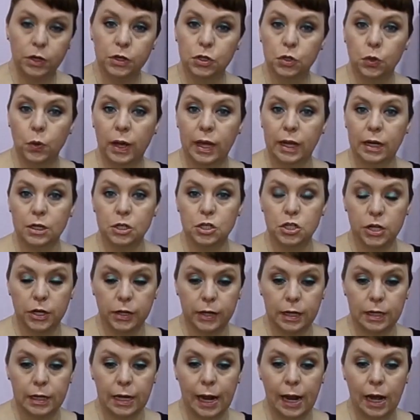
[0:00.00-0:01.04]
to go ahead and
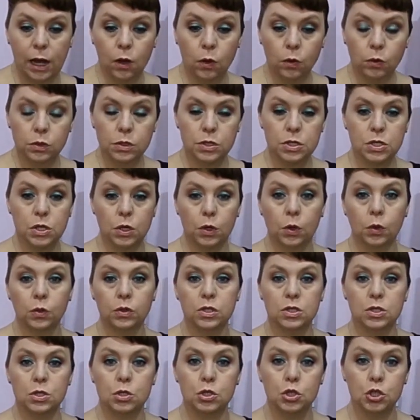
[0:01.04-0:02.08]
share it now. So
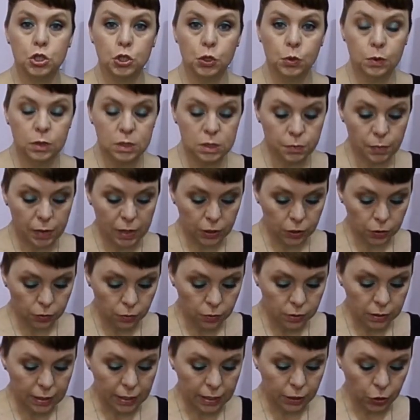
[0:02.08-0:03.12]
this is June's
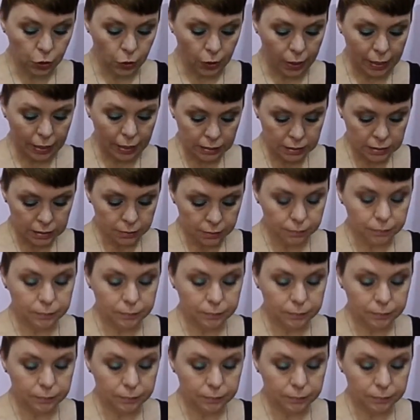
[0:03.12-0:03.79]
KnitCrate.